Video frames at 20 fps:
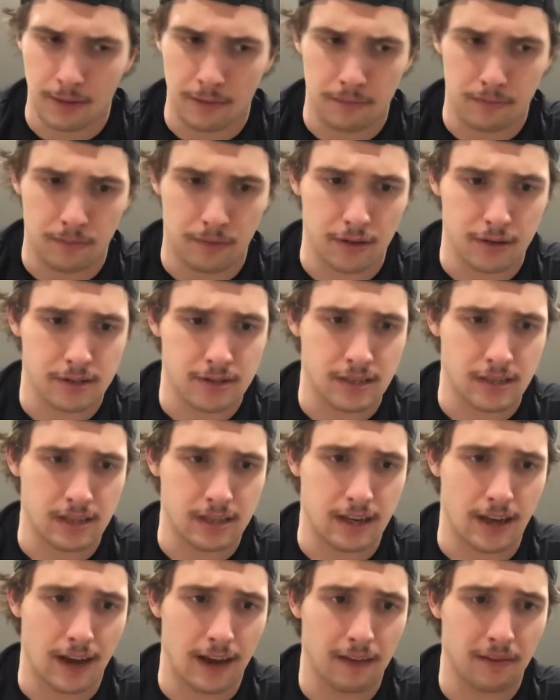Personally,
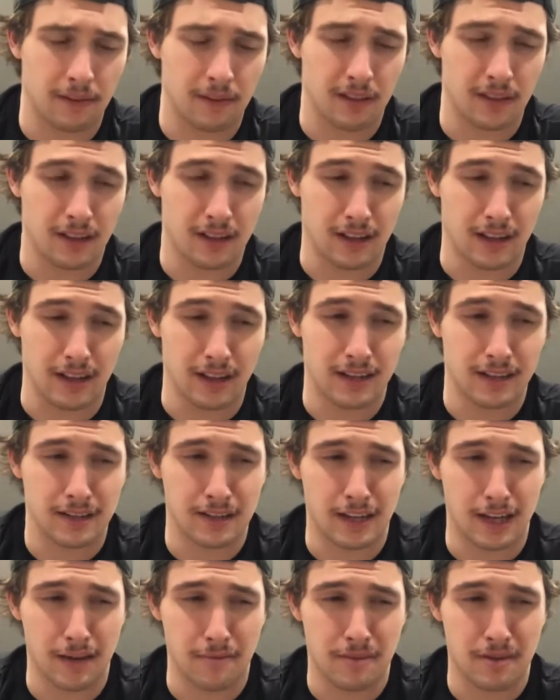I like
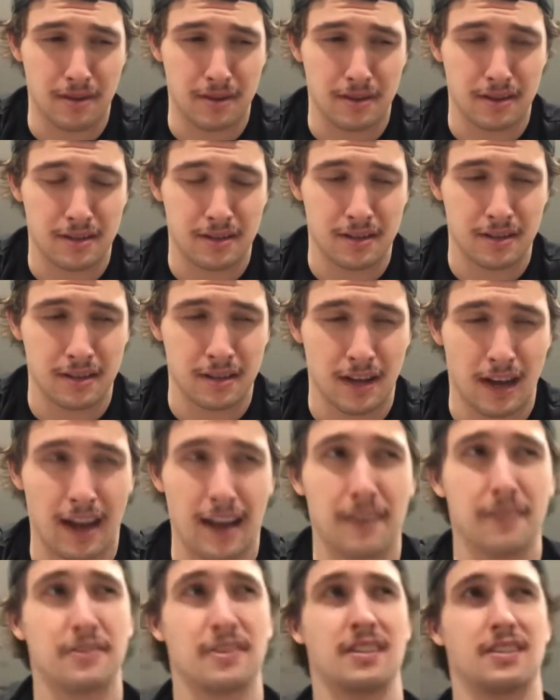Damien. I
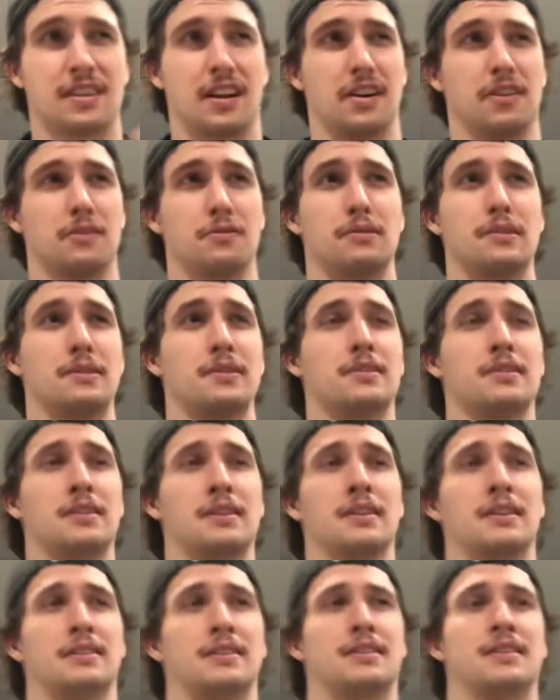have this other one.
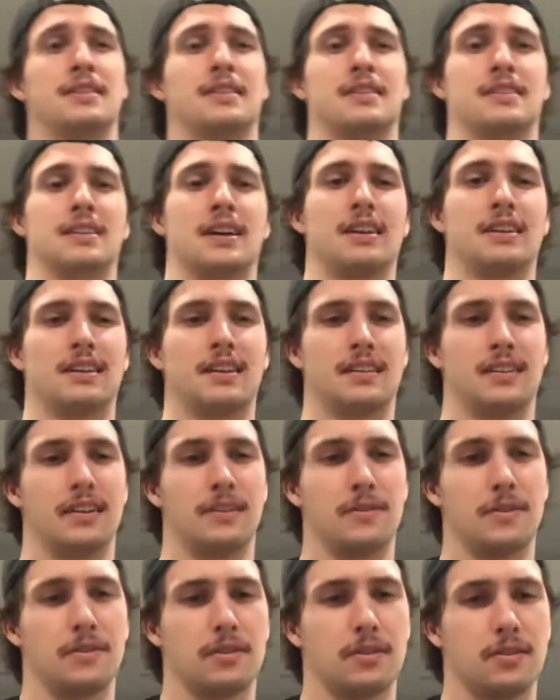It's kind of
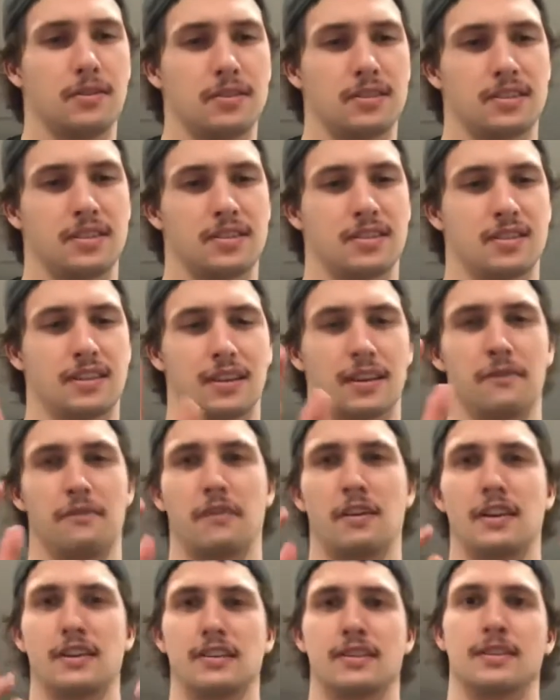different though. It's just like a
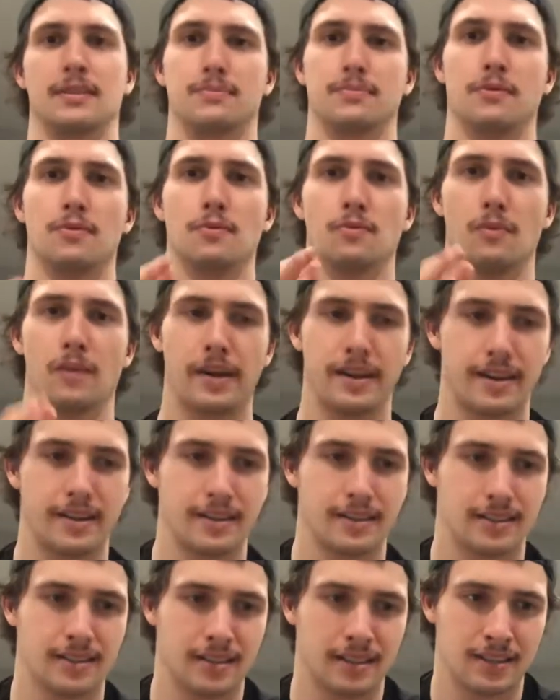very simple
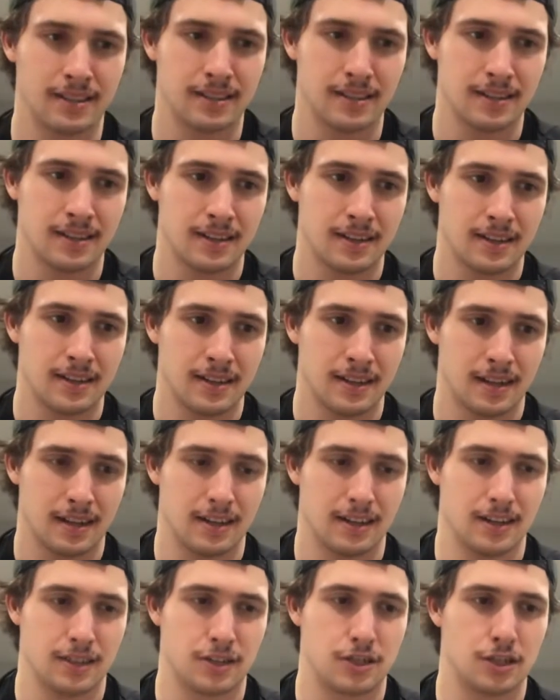white
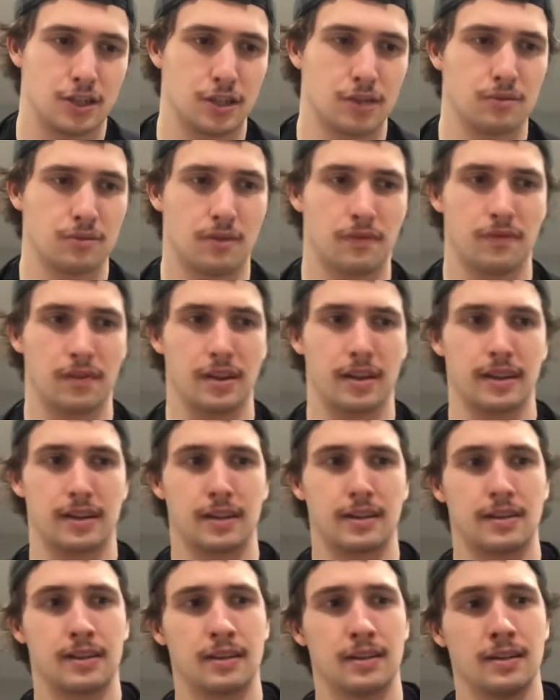shoe with like
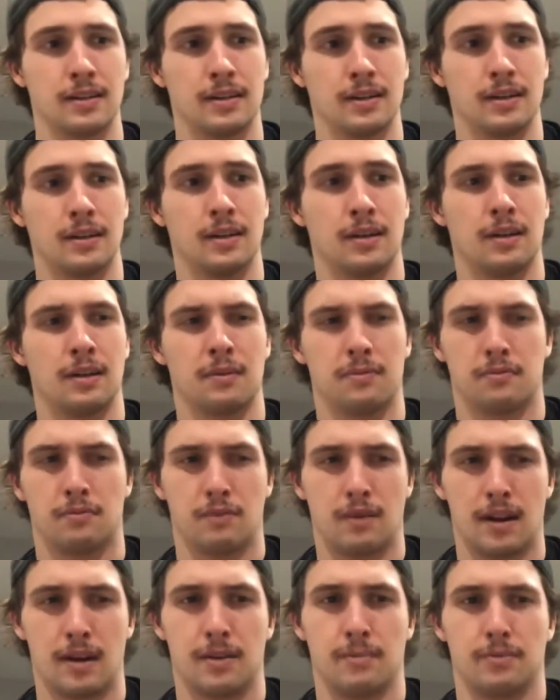
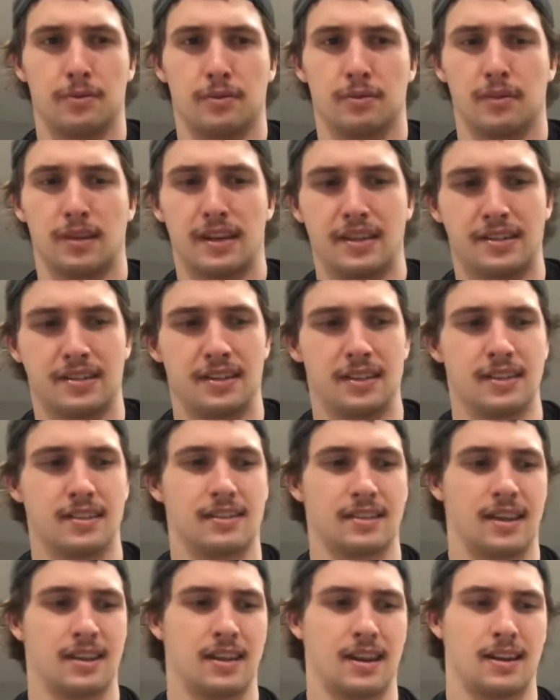red and blue laces,
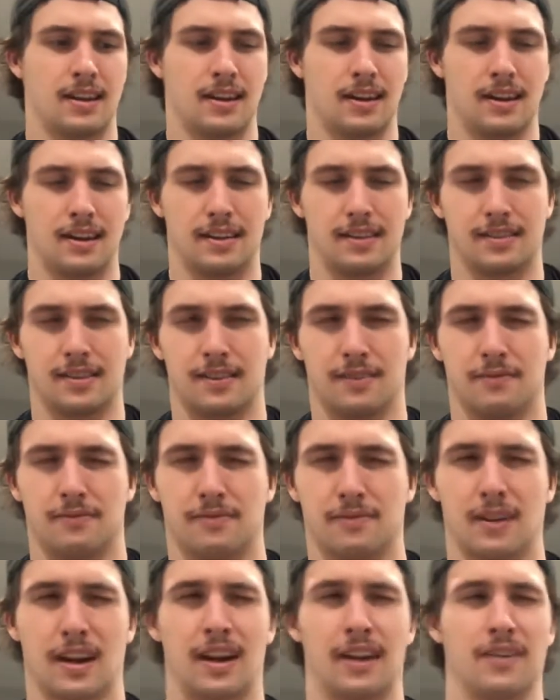and then it's a
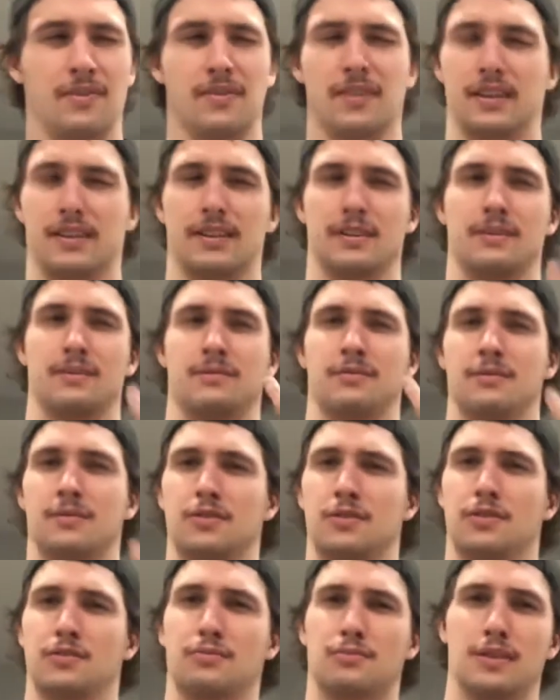kind of like a
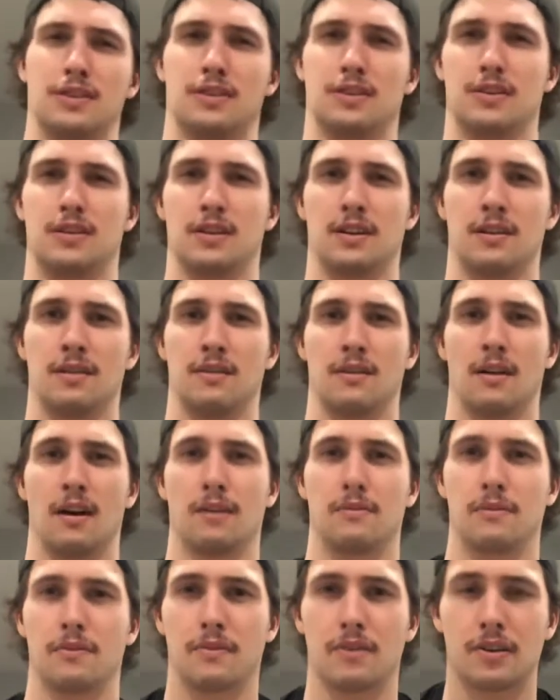switch,
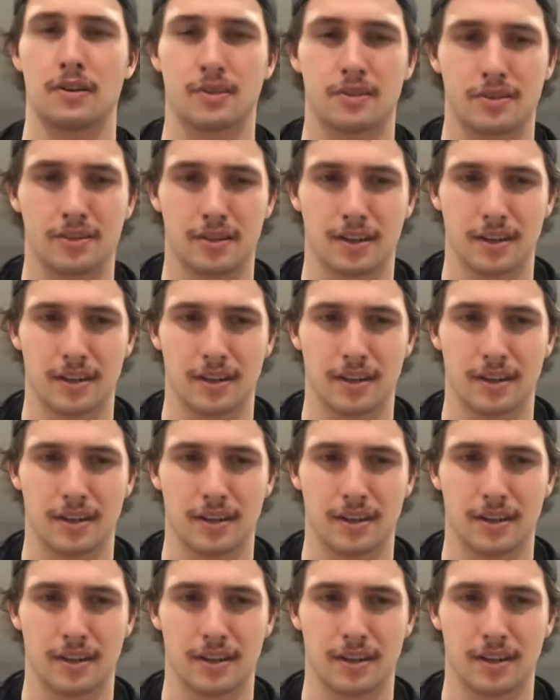reverse